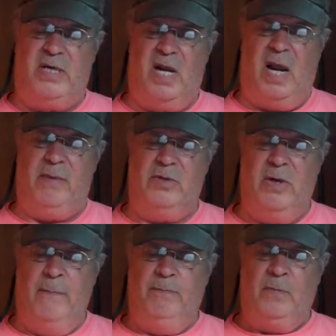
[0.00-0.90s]
times.
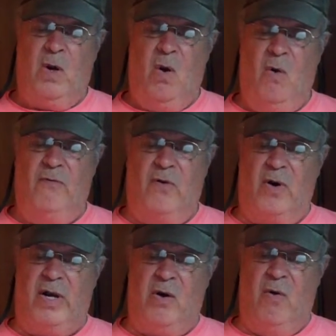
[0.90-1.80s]

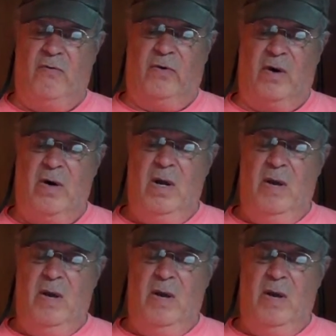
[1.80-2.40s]
Over and over.